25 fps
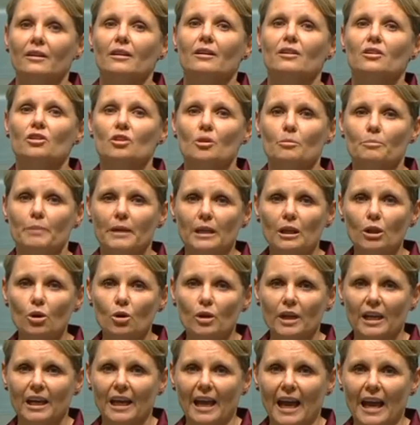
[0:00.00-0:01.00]
should be
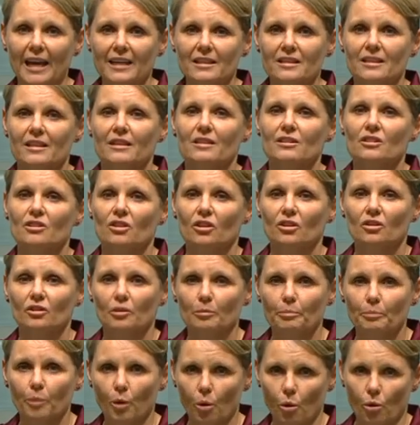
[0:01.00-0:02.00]
looking at to
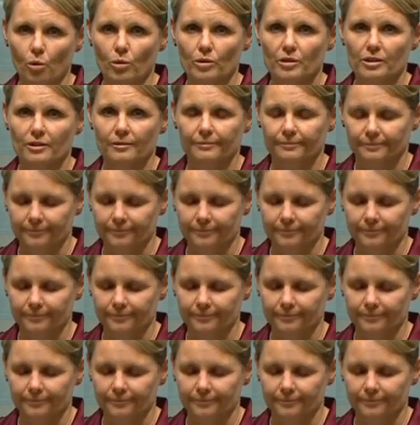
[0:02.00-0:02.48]
support.